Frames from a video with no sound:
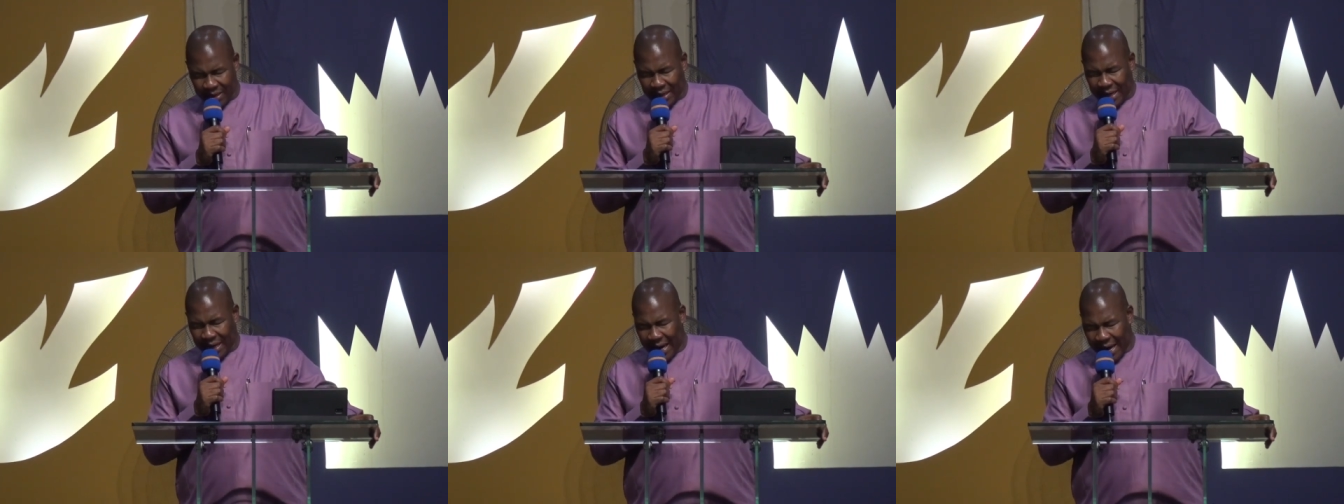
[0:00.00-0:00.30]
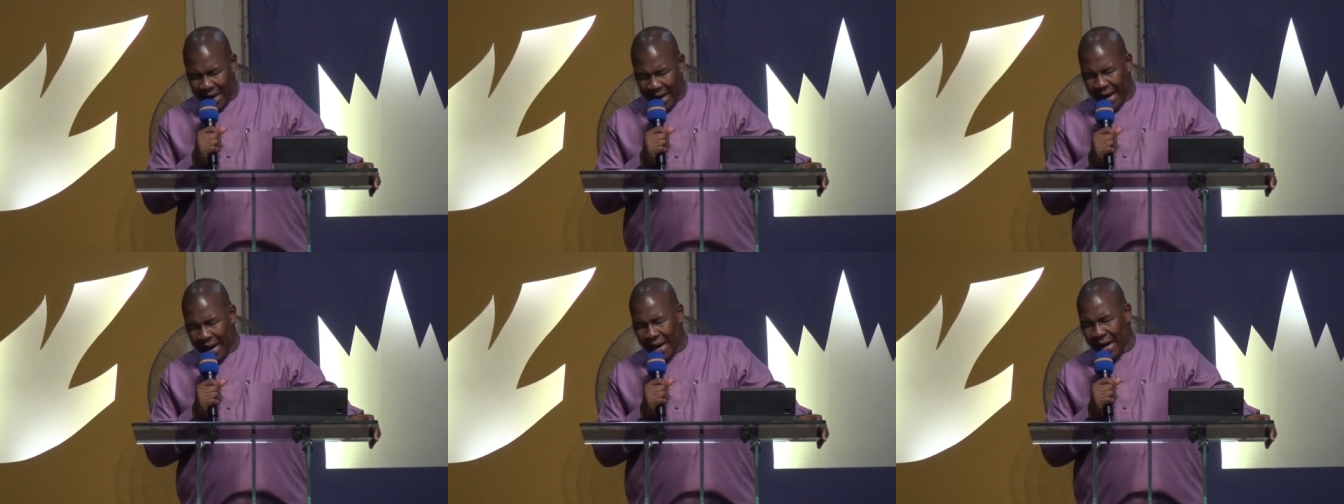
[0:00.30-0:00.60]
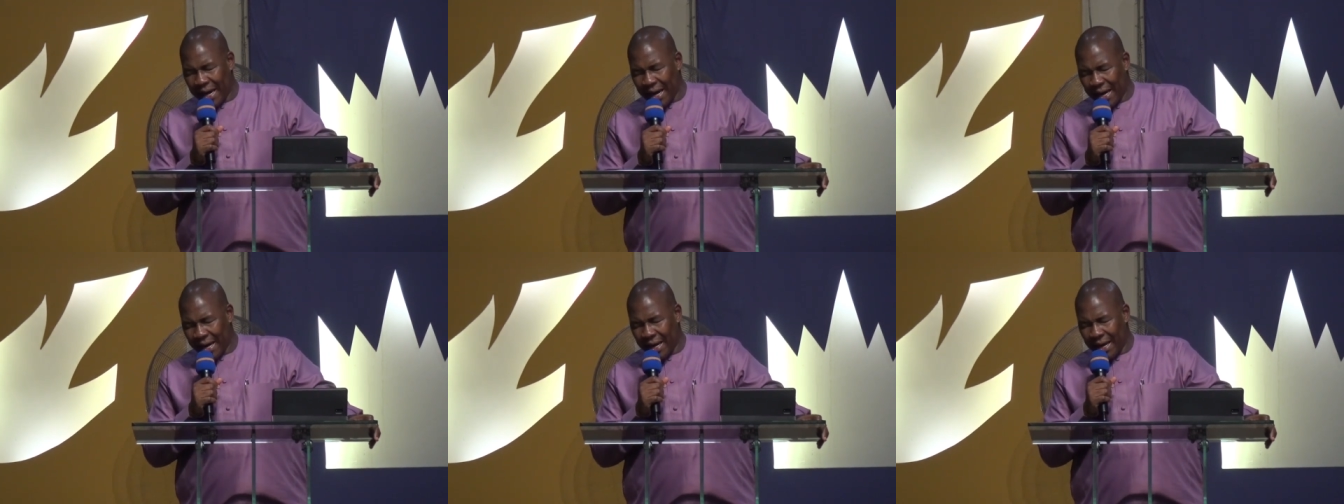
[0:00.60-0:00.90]

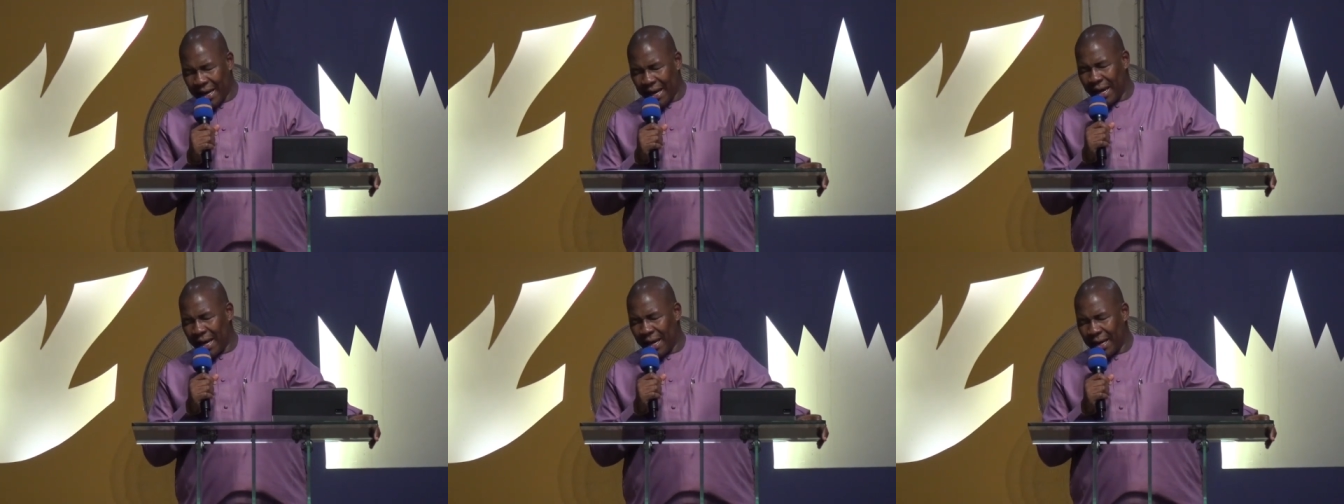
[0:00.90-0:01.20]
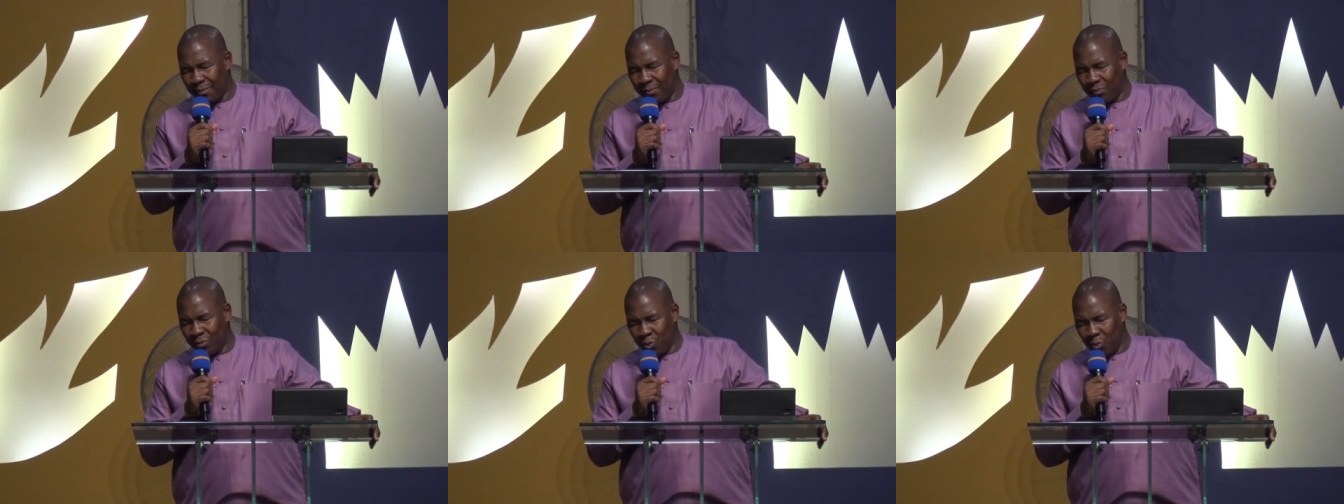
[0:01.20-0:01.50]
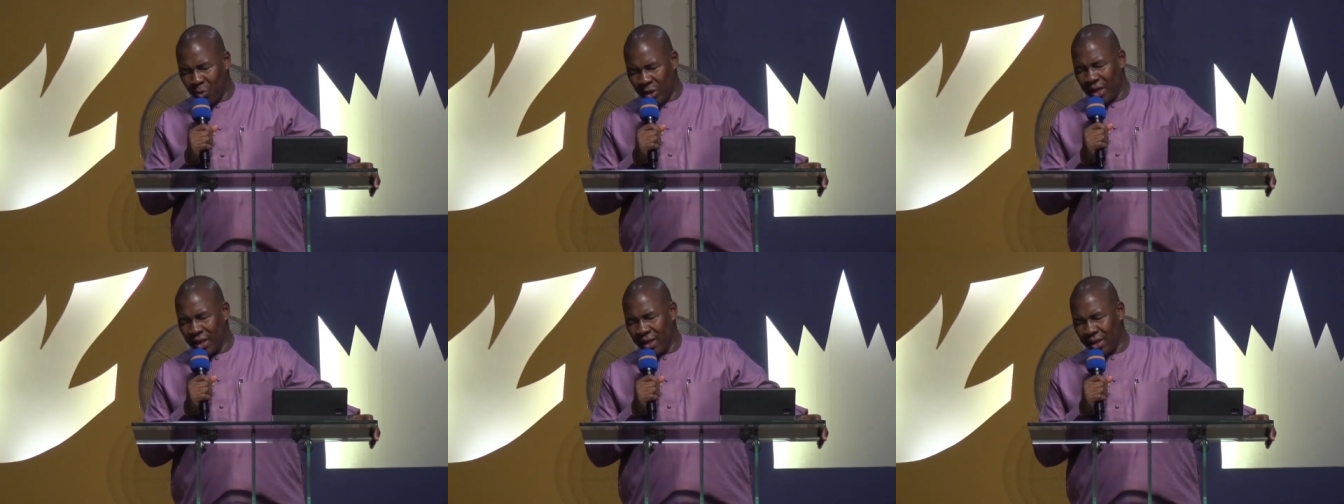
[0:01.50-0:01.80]
I am
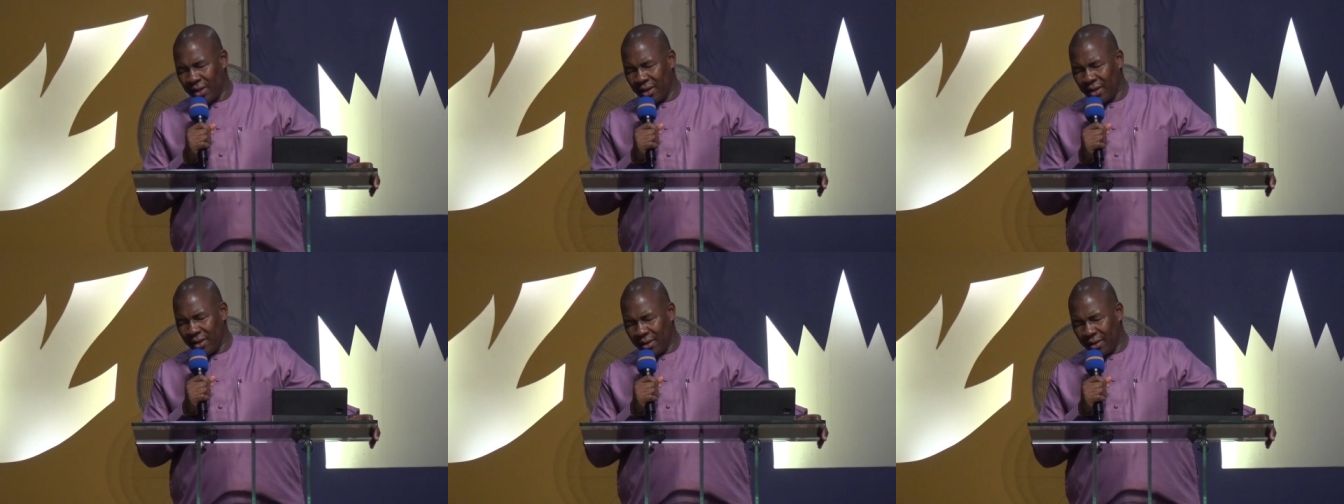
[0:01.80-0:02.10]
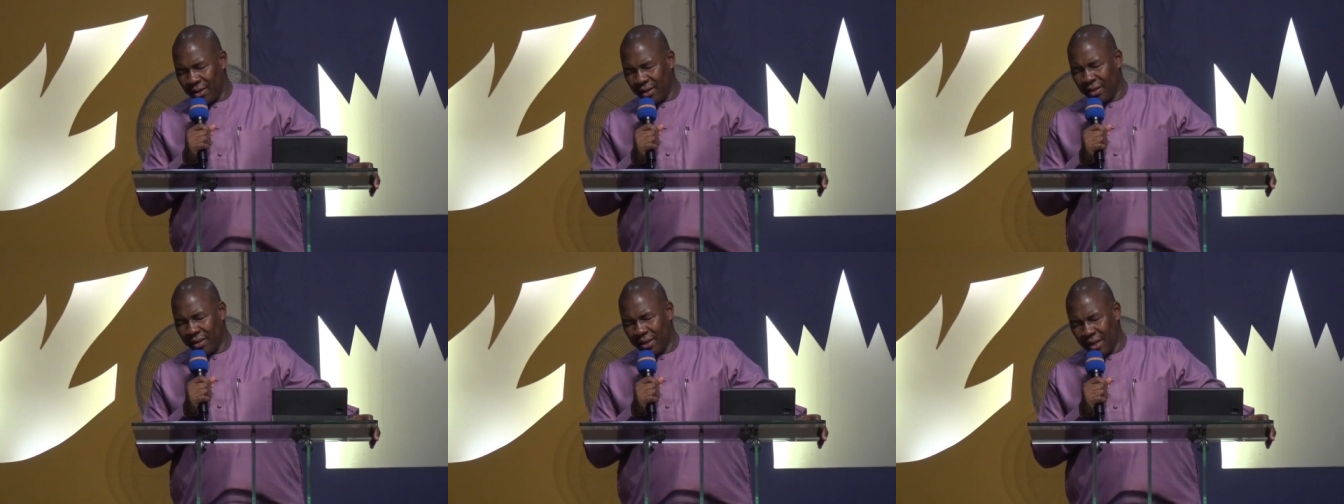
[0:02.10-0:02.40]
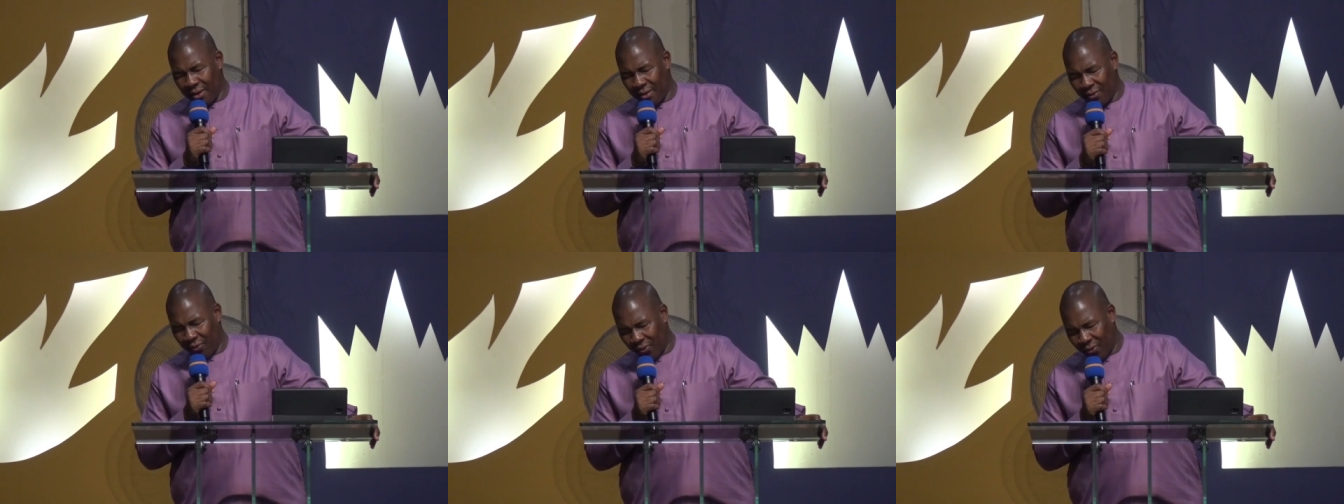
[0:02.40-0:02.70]
with
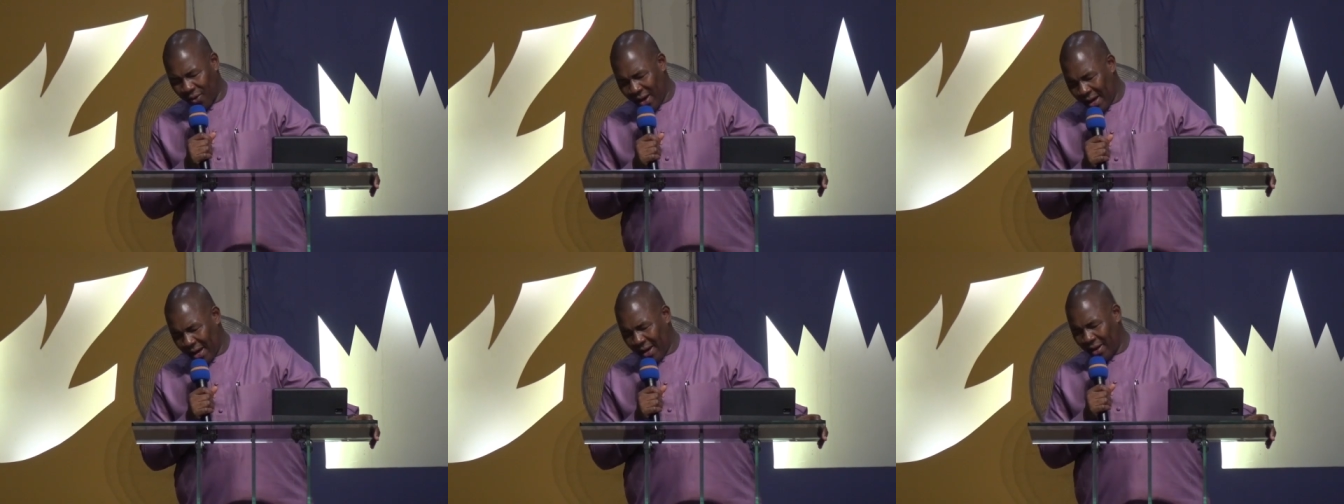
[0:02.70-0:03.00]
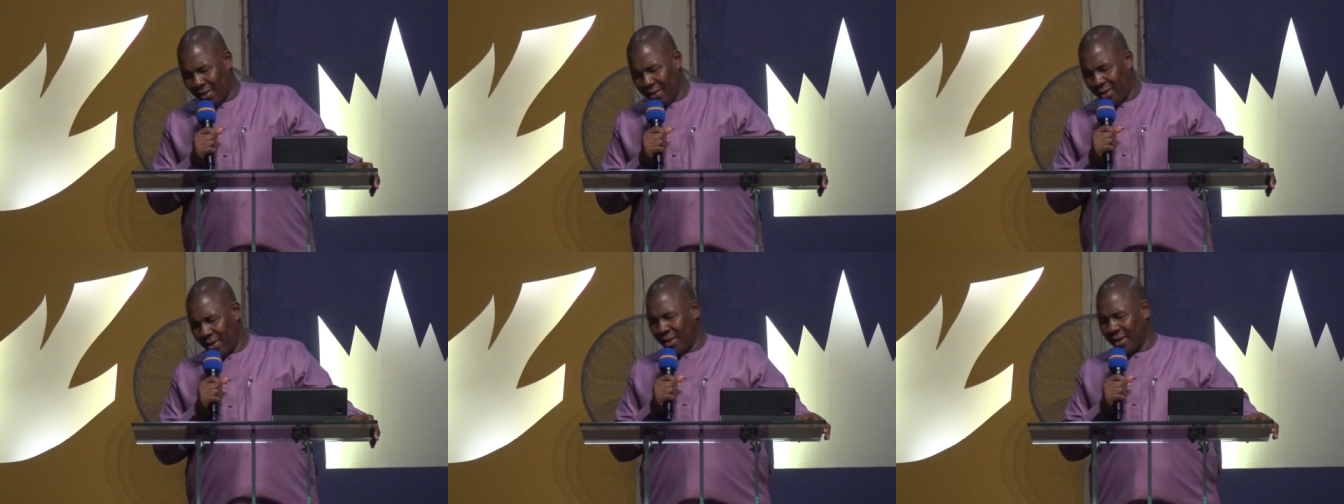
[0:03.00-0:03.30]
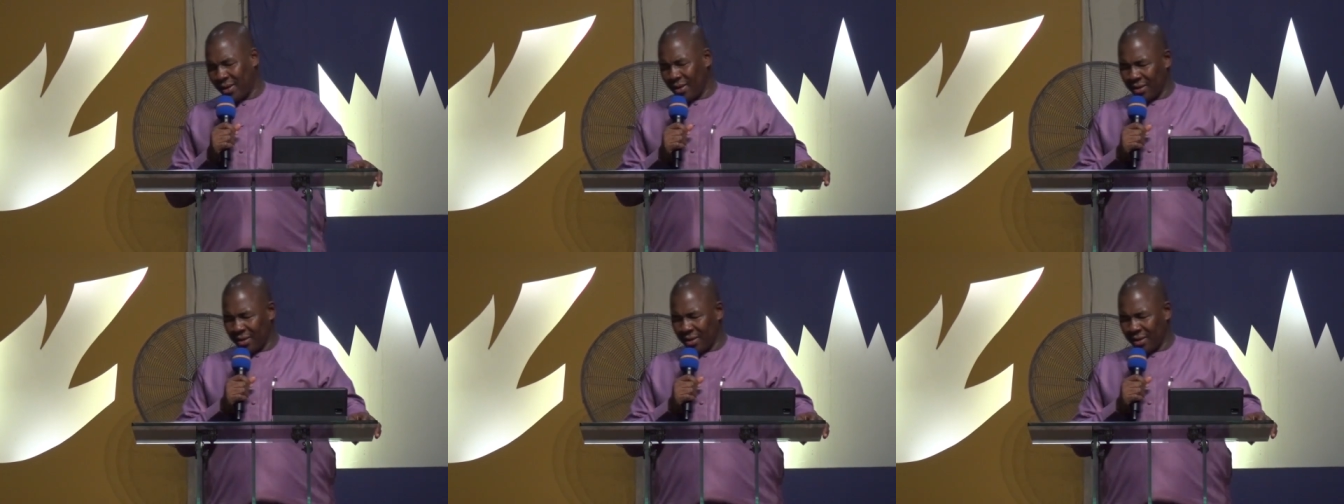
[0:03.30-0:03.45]
the Father.